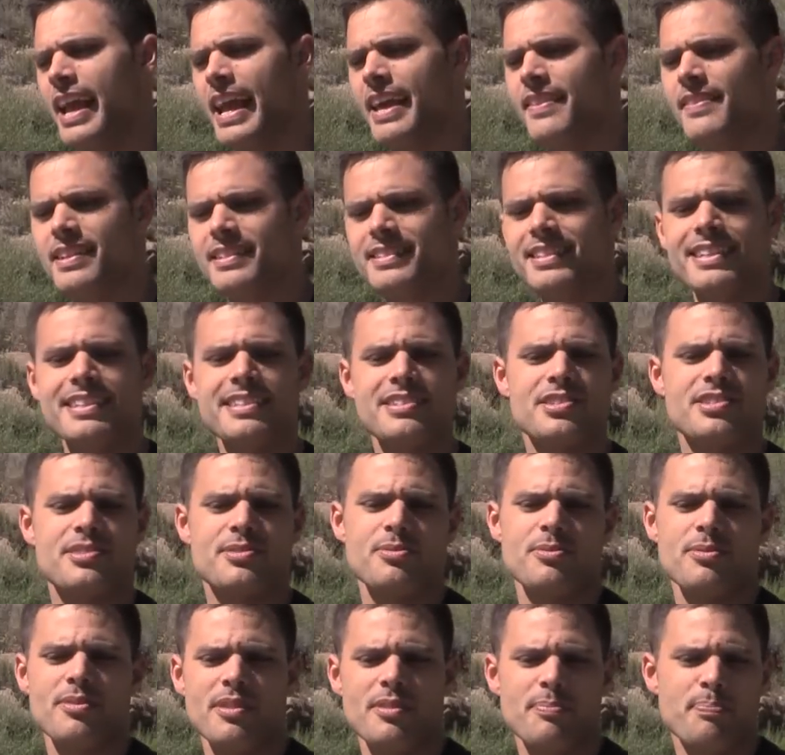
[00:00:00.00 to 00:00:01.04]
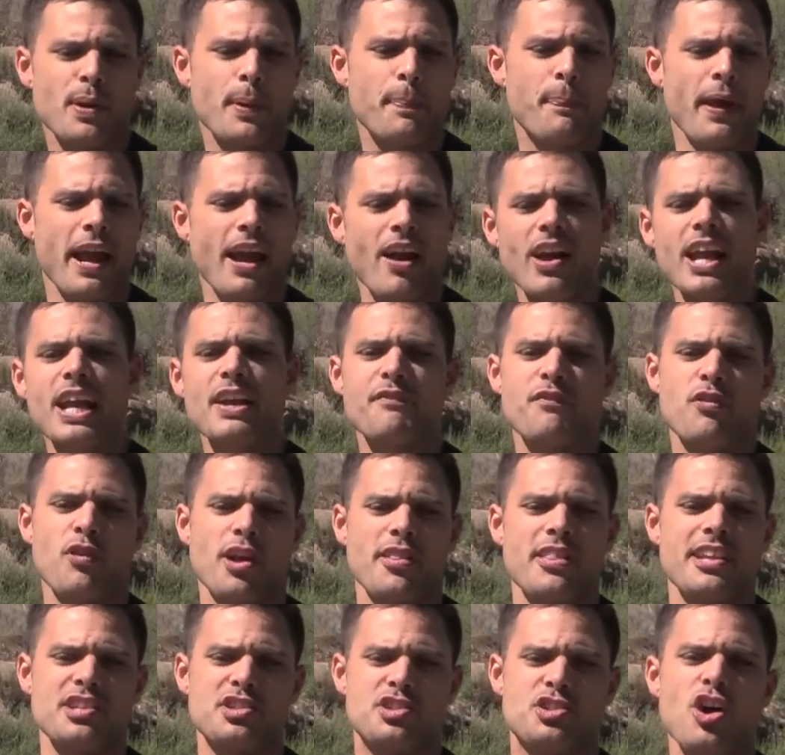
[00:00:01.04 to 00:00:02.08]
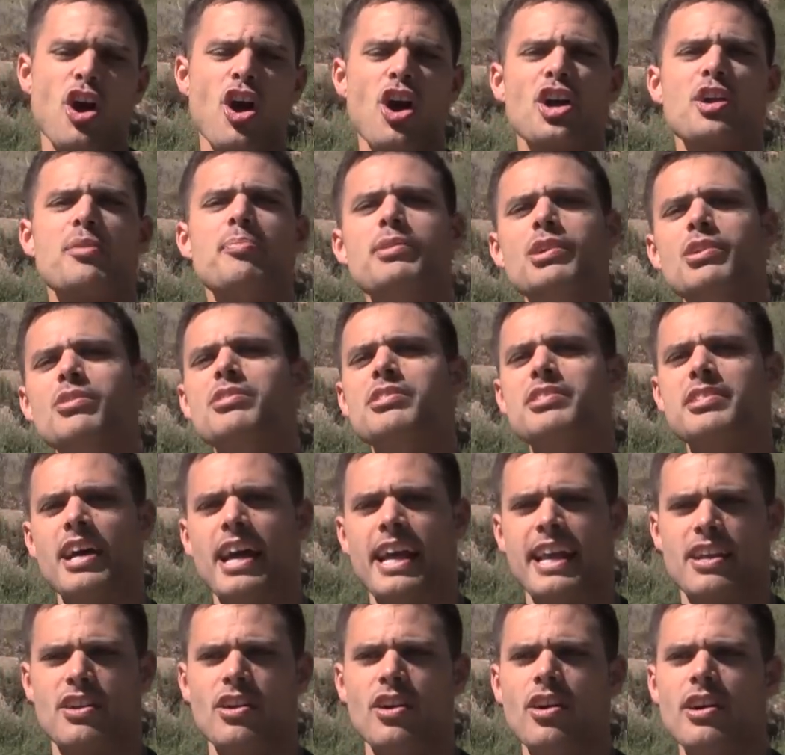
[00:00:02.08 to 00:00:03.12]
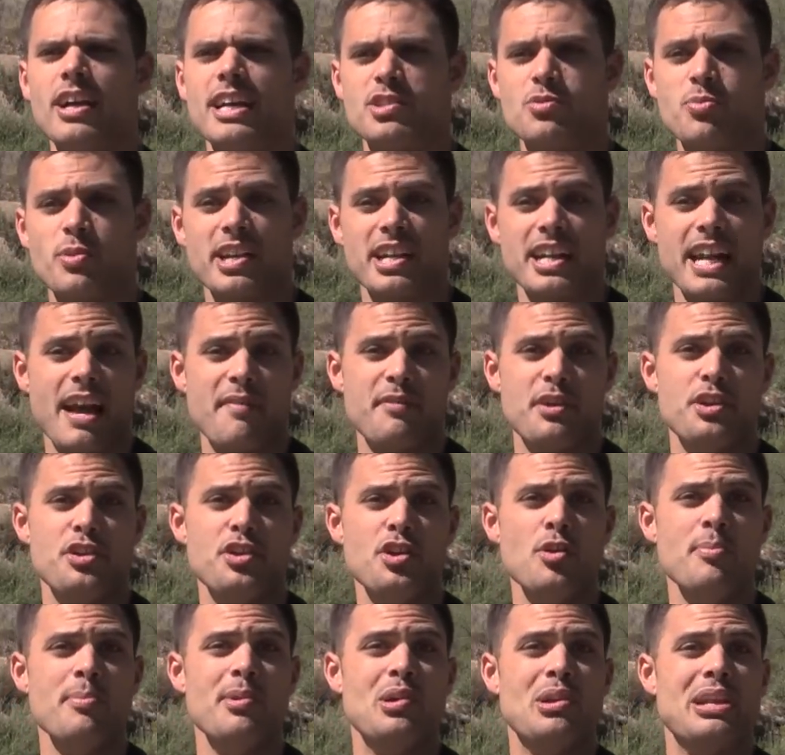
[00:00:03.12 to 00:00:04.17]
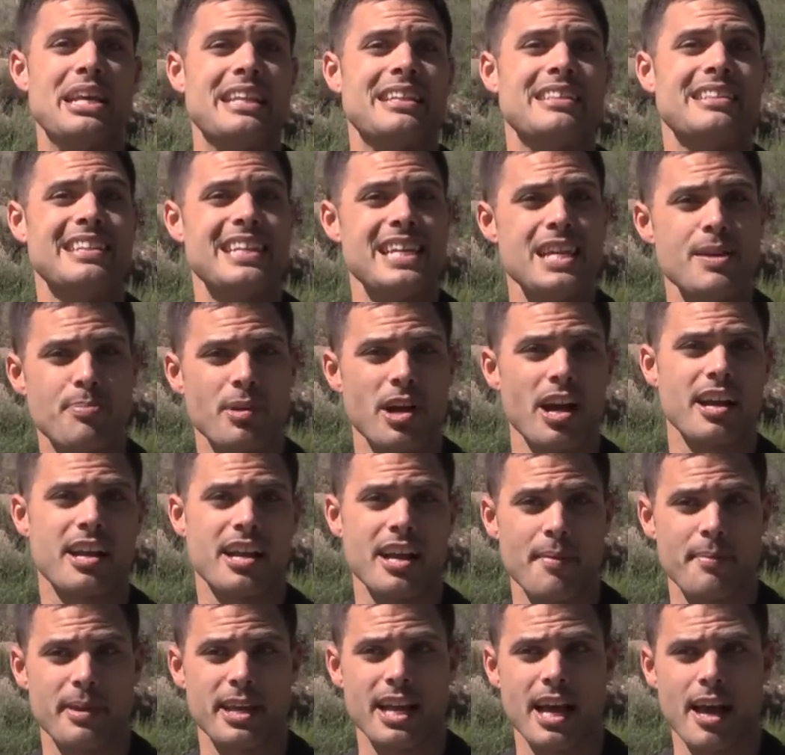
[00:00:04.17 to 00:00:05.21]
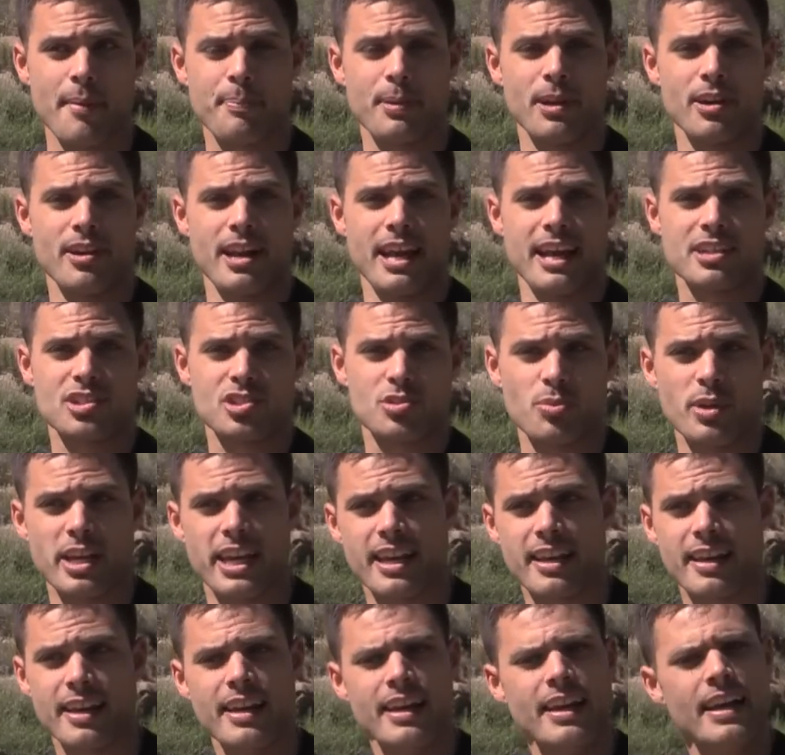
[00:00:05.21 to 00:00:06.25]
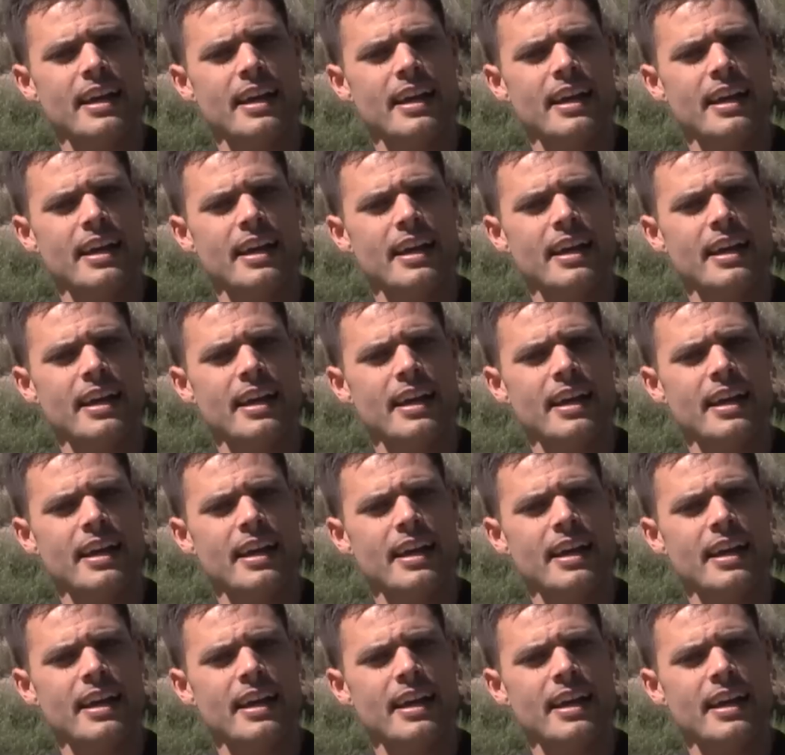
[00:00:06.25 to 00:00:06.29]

And this is preparing for this dark moon cycle as we're going to have a new moon in Libra coming up here next week.